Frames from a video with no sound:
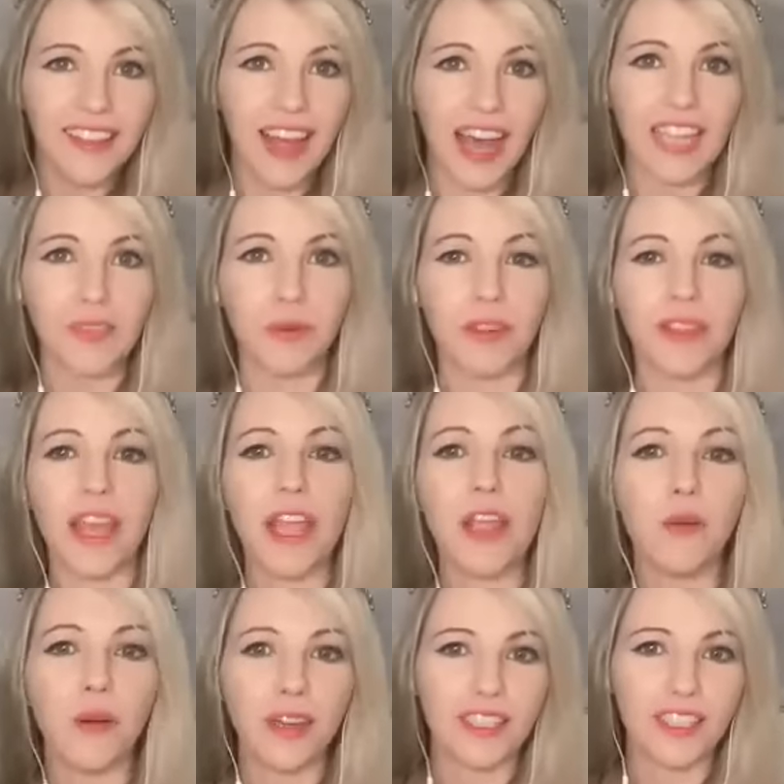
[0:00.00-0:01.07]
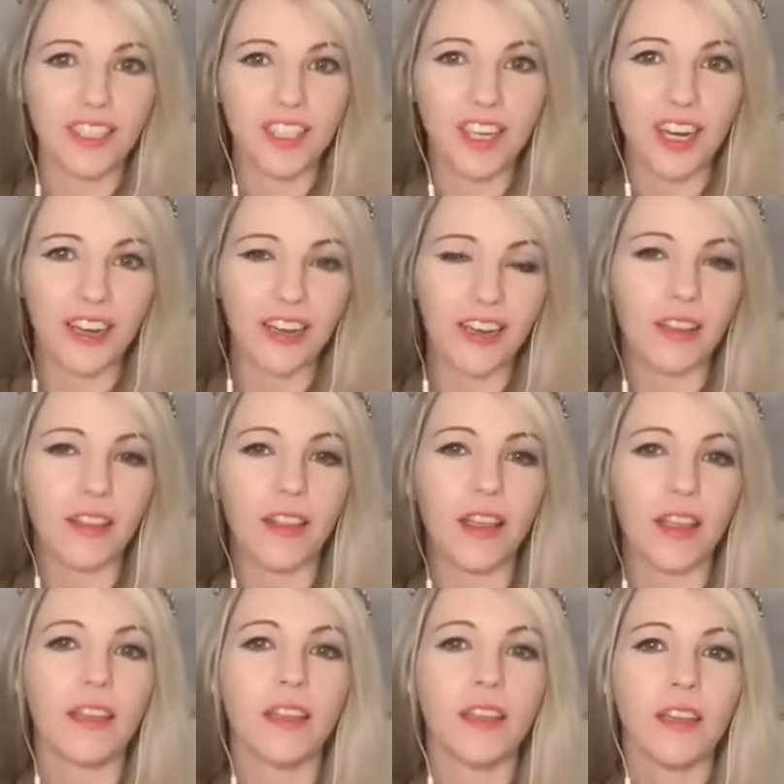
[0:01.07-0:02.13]
That's what they want to shine. And
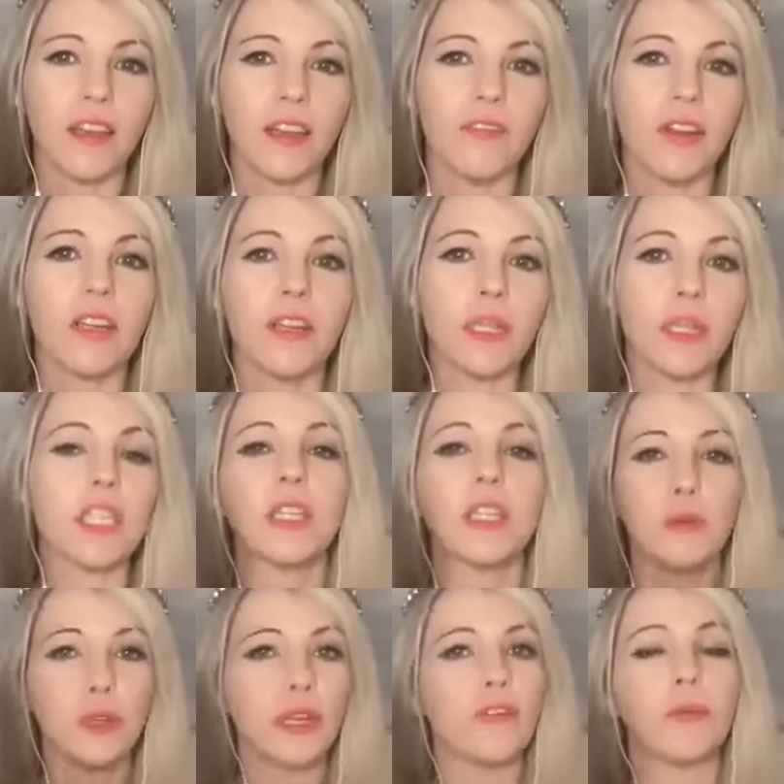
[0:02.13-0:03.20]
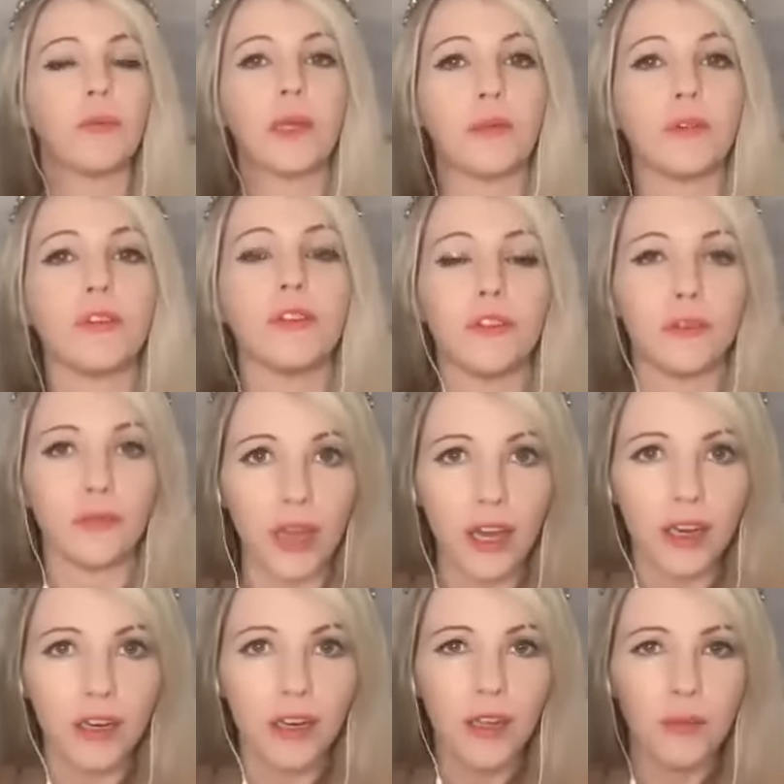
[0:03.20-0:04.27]
they fundamentally will never be able to do
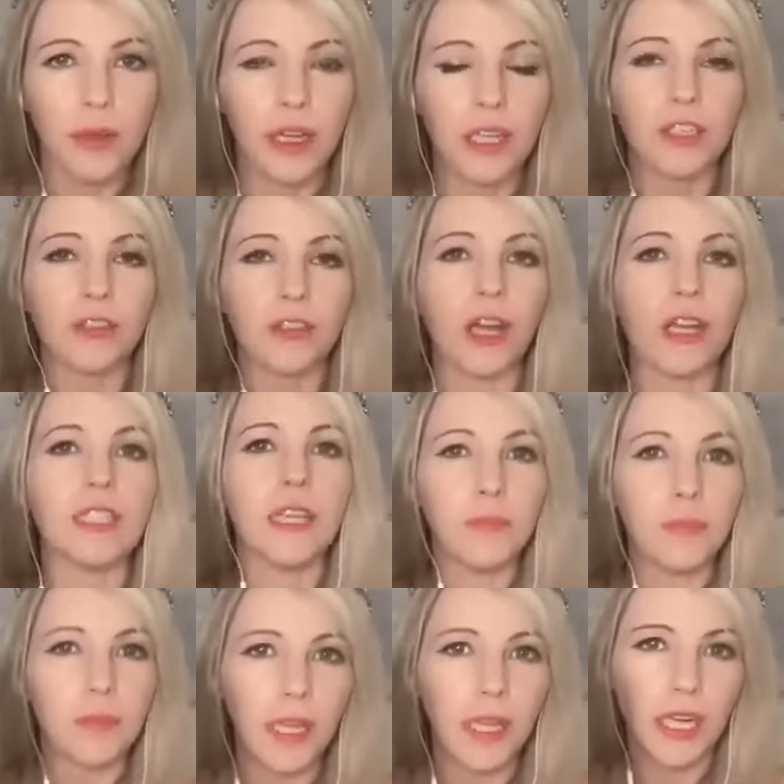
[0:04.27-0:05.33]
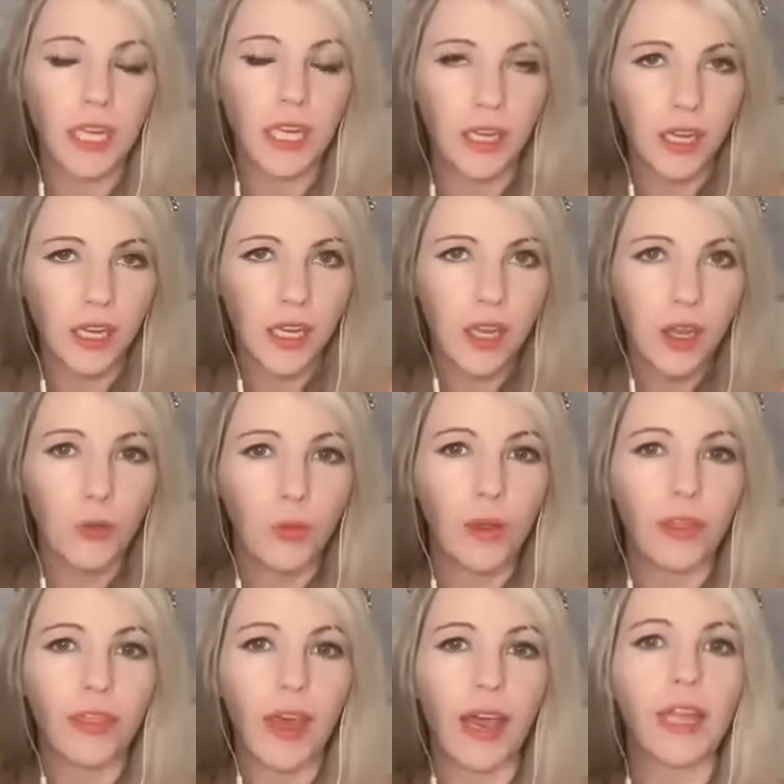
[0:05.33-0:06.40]
that because they're not templated
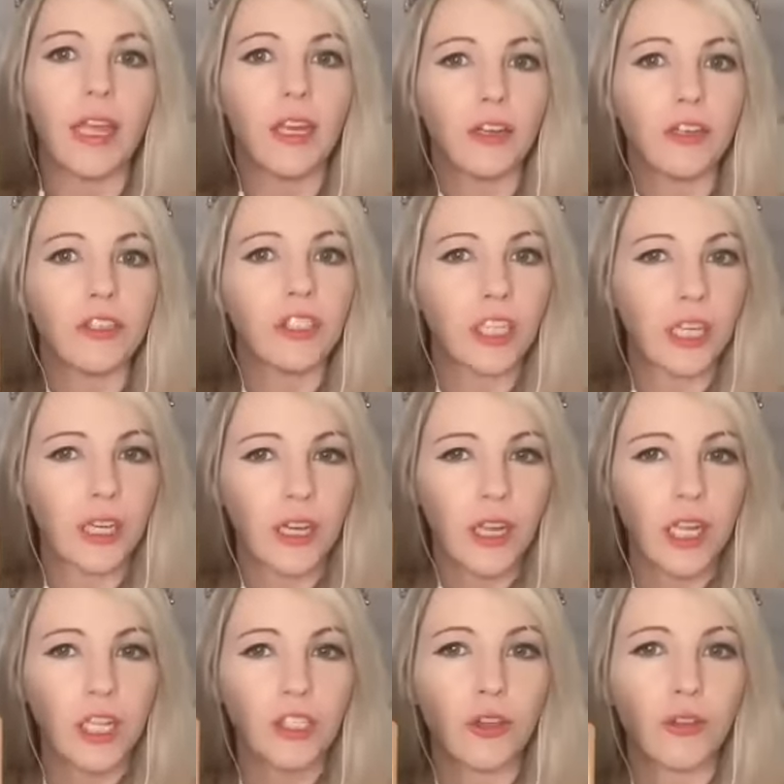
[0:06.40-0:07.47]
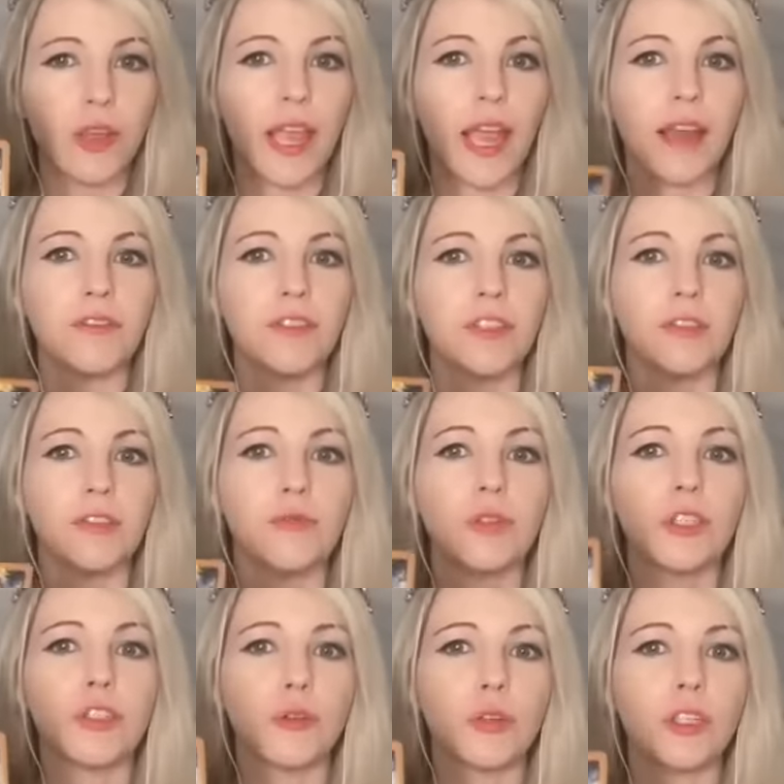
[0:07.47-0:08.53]
with that energy. And so they have to
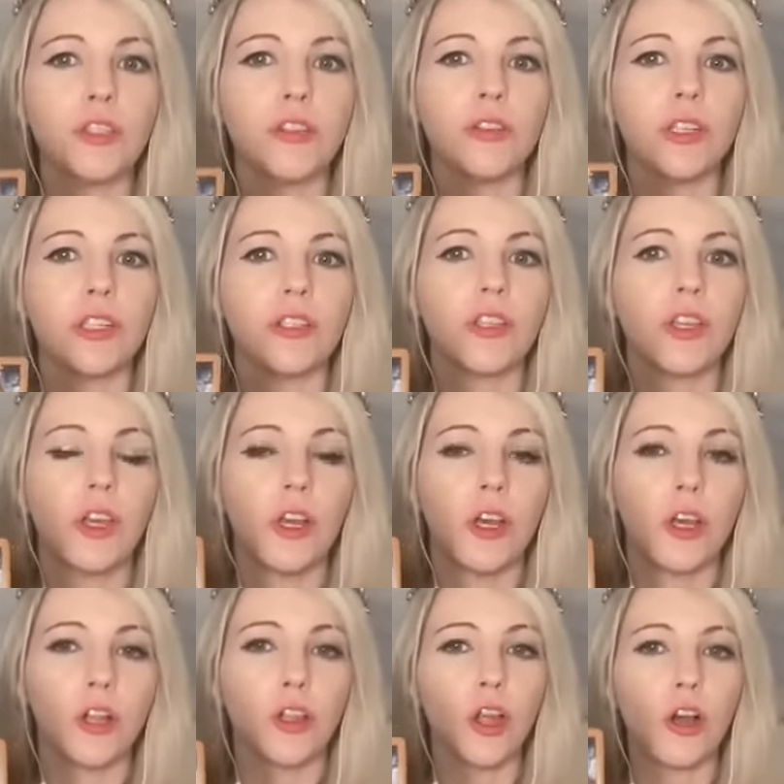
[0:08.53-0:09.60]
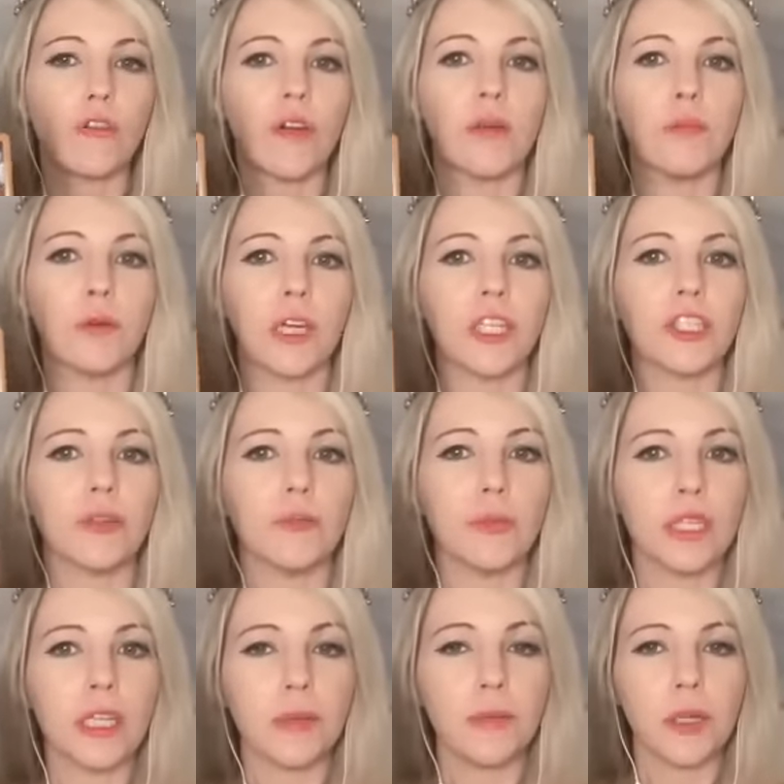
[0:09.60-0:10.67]
resort to these low vibration
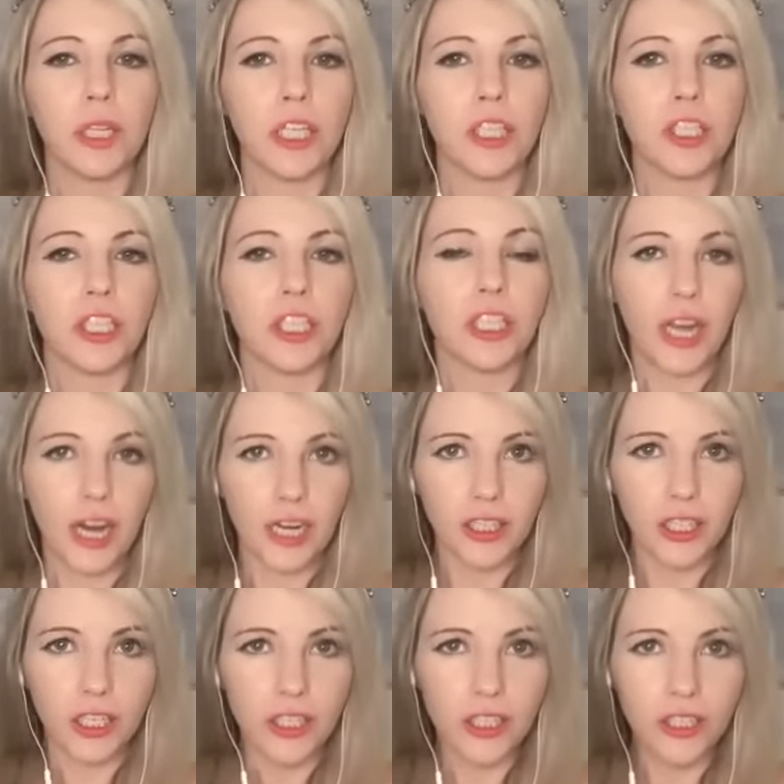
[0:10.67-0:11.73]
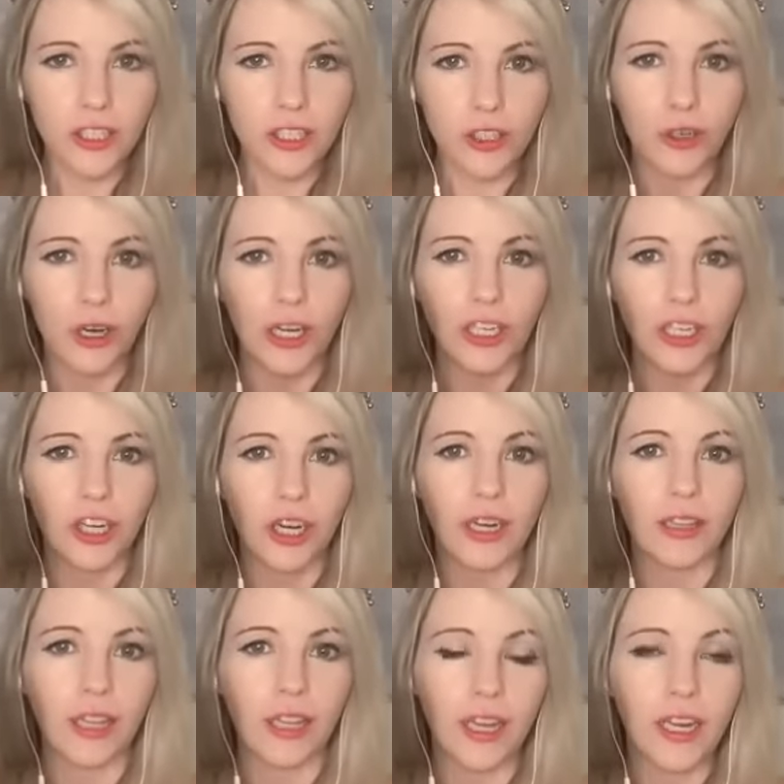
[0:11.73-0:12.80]
manipulation tactics to try to
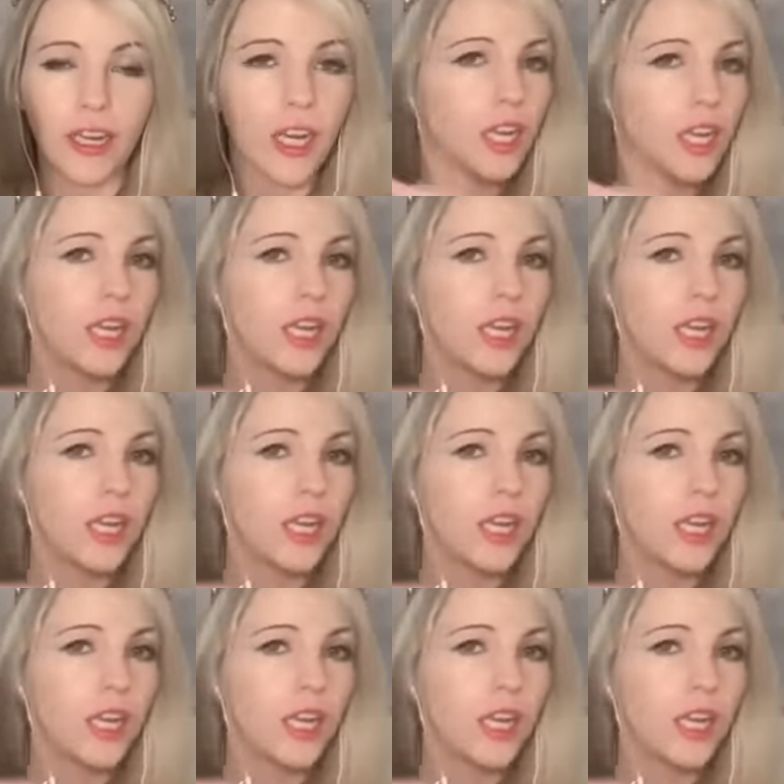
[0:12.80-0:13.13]
shine light.